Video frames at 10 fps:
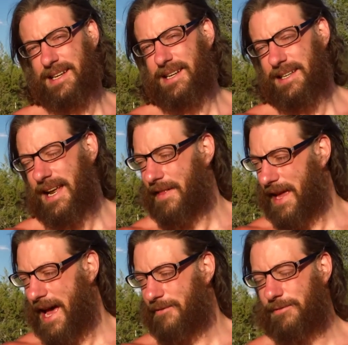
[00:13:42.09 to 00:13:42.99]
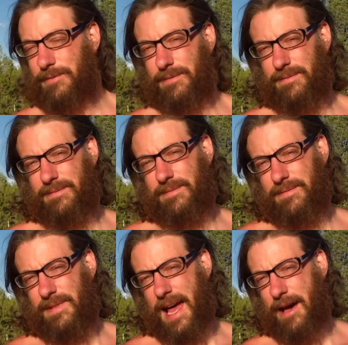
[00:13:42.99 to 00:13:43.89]
Now they have
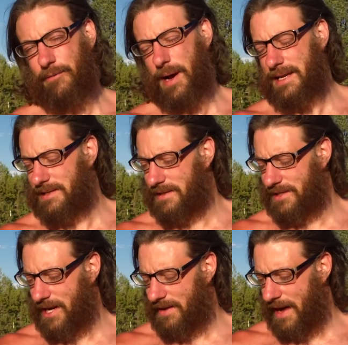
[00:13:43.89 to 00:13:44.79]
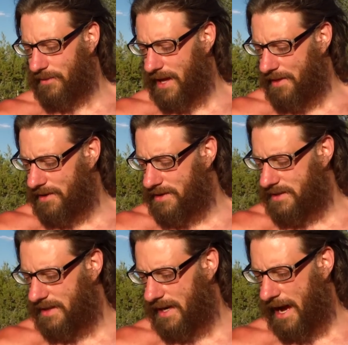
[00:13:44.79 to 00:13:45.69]
ways to share that with
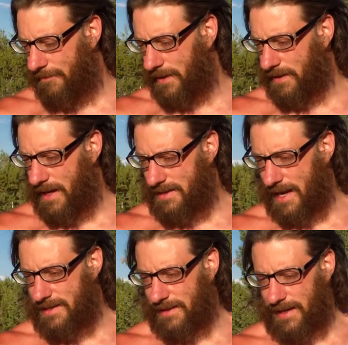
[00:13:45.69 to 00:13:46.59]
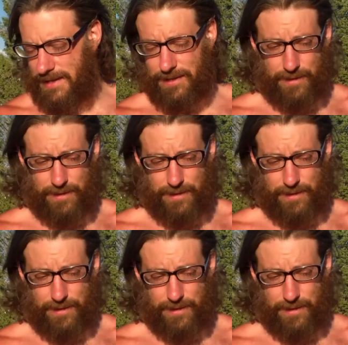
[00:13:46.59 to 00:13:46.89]
others and not feel as isolated.